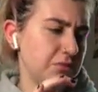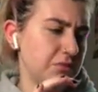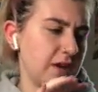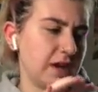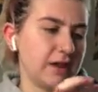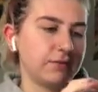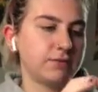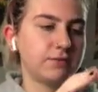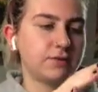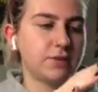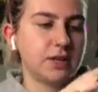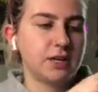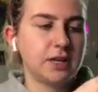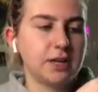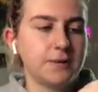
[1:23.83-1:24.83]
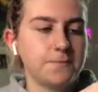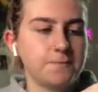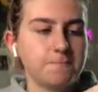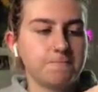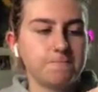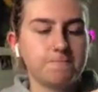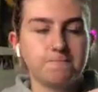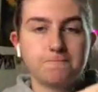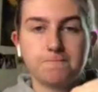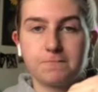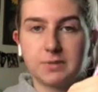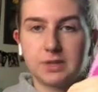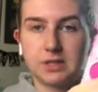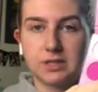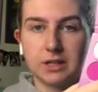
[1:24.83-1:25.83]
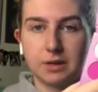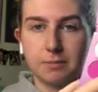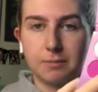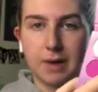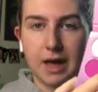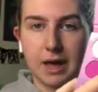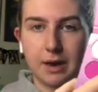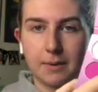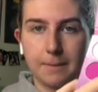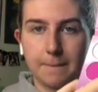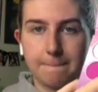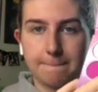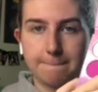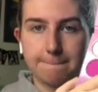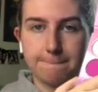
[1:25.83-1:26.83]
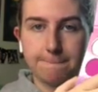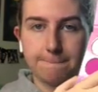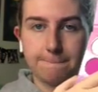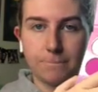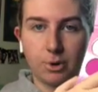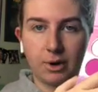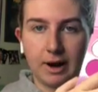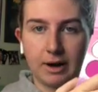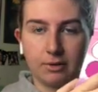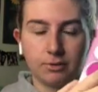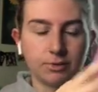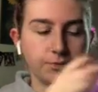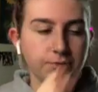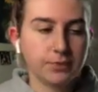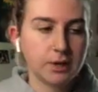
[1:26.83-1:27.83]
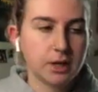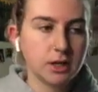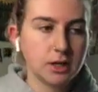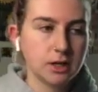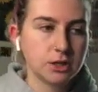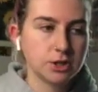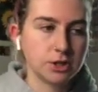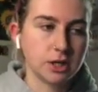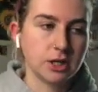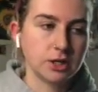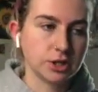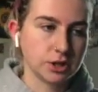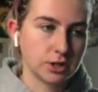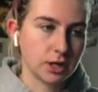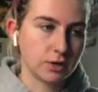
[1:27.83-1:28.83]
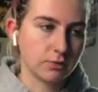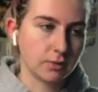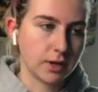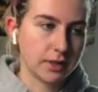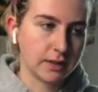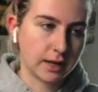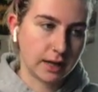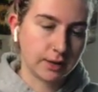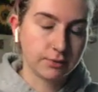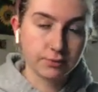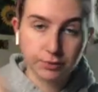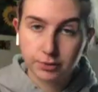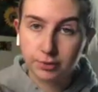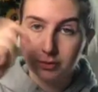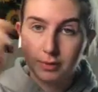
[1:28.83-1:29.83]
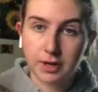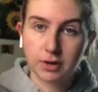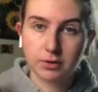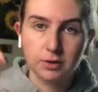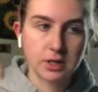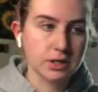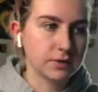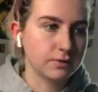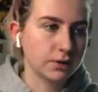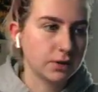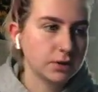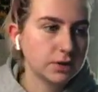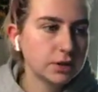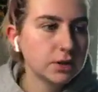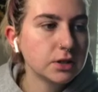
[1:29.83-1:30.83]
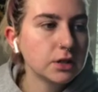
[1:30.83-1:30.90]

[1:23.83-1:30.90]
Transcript: Avani, this like matte brown shade. Just kind of run that through my crease first.